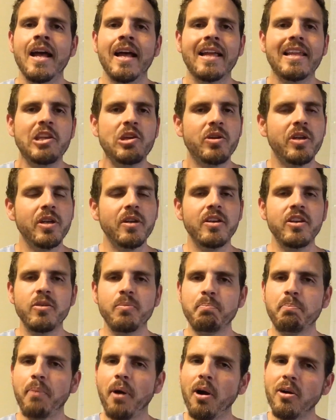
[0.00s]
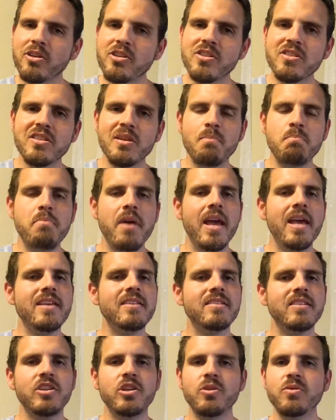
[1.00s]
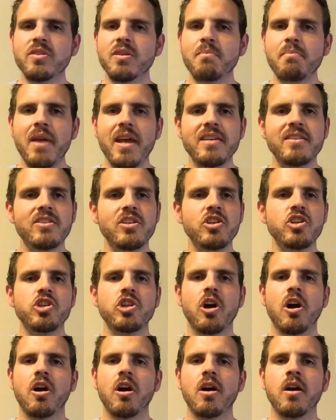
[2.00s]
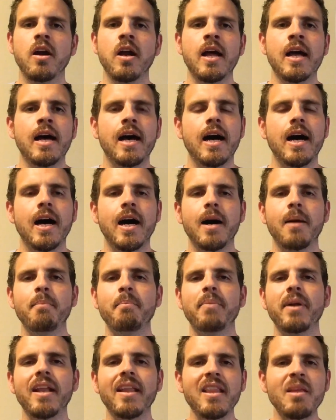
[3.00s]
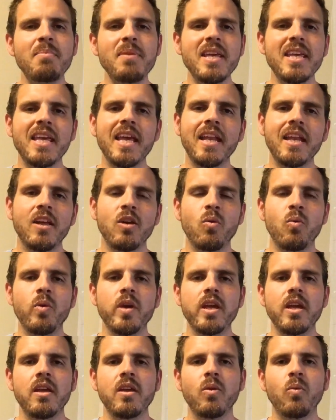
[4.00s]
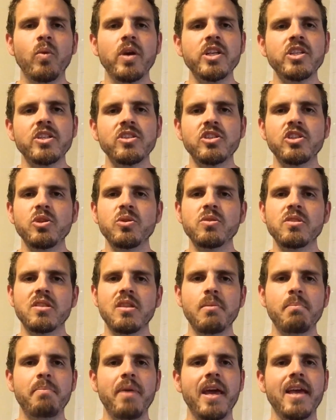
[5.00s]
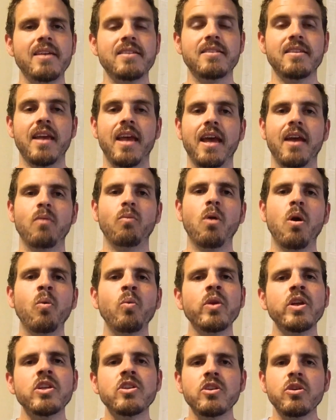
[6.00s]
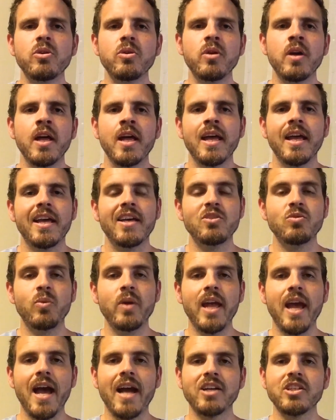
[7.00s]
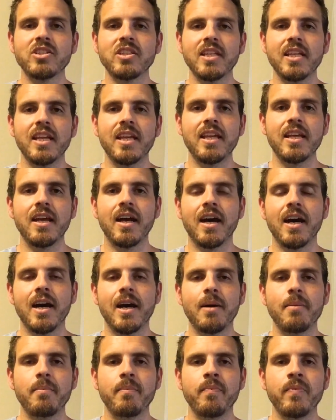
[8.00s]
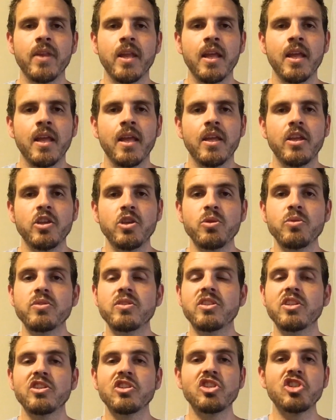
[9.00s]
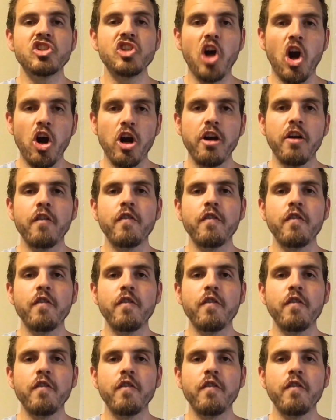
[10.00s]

you can purchase a base and use a mason jar. But in the beginning, we just use the base. And what we do is we actually use the starter